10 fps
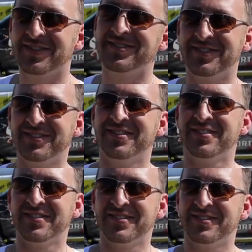Well,
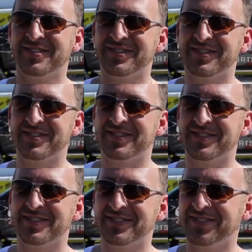we
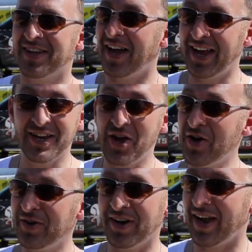wanted to get there
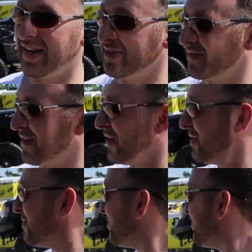early. No.